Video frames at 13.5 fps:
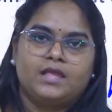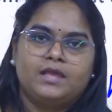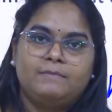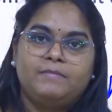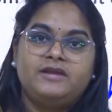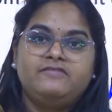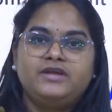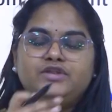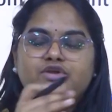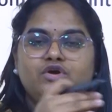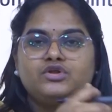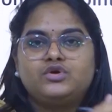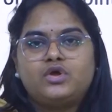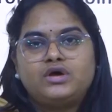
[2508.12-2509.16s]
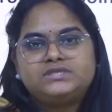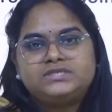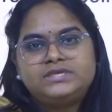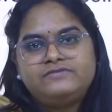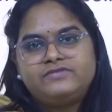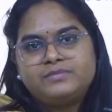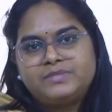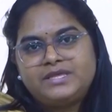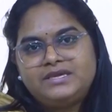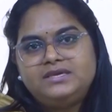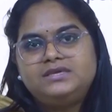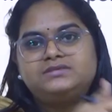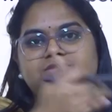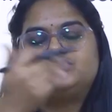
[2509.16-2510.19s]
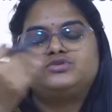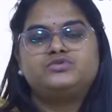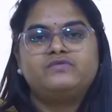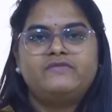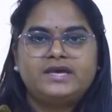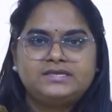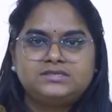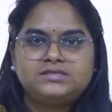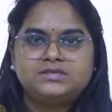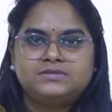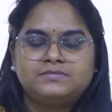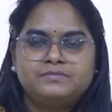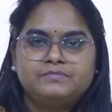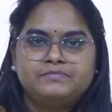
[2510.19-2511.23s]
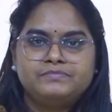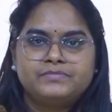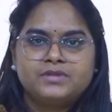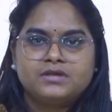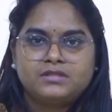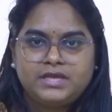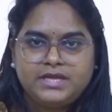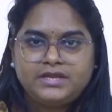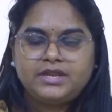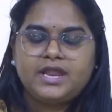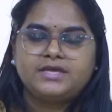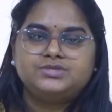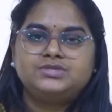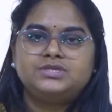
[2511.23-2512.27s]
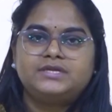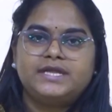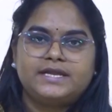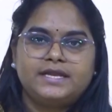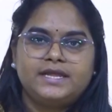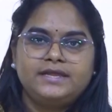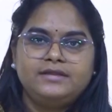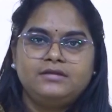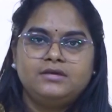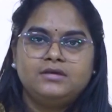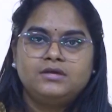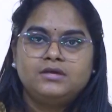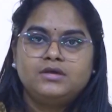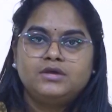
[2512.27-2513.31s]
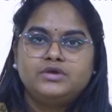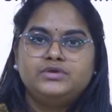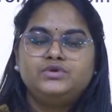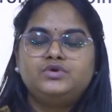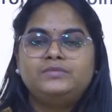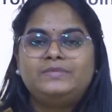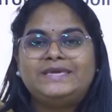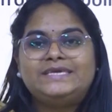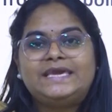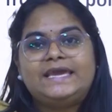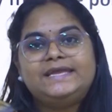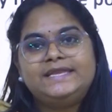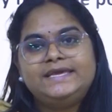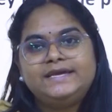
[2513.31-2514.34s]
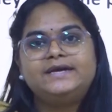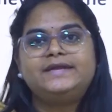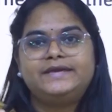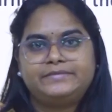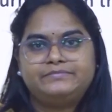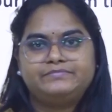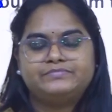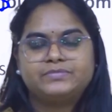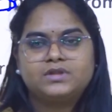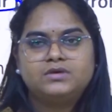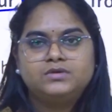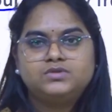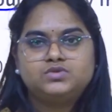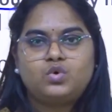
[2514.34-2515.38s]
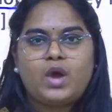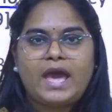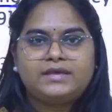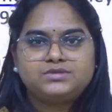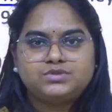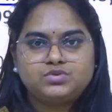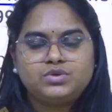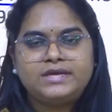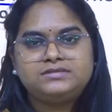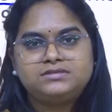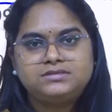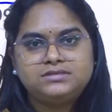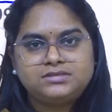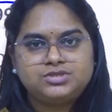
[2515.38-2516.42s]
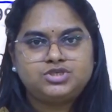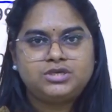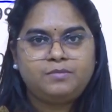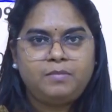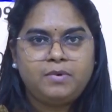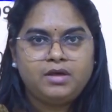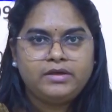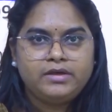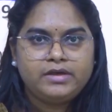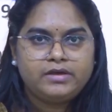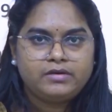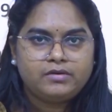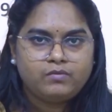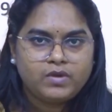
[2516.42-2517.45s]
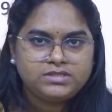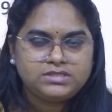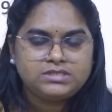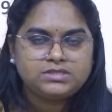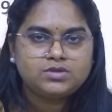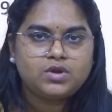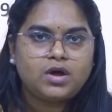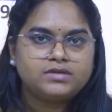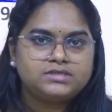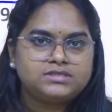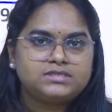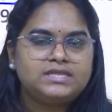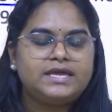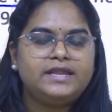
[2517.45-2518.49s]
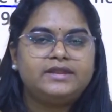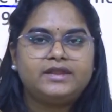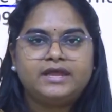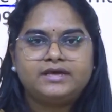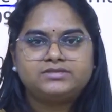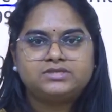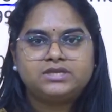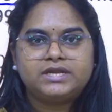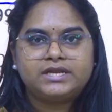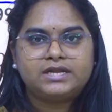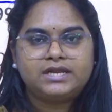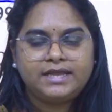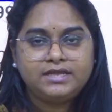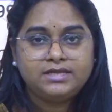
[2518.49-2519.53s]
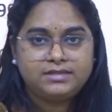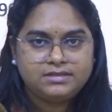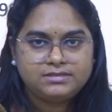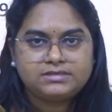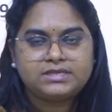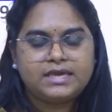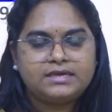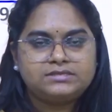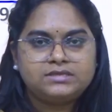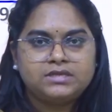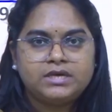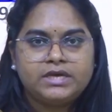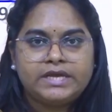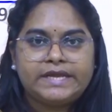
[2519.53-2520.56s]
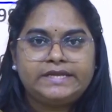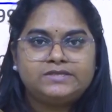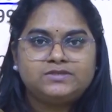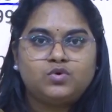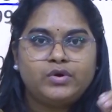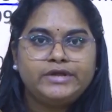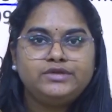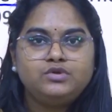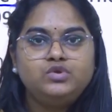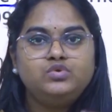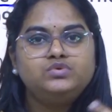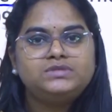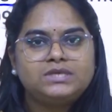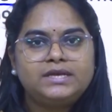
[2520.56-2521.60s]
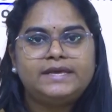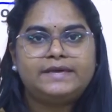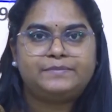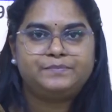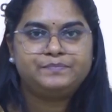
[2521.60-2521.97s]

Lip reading: But when you are crossing from the east to west, the international deadline, you will be gaining a day. So as soon as this ship, once it crosses the international deadline, in this case, it is going to lose a day.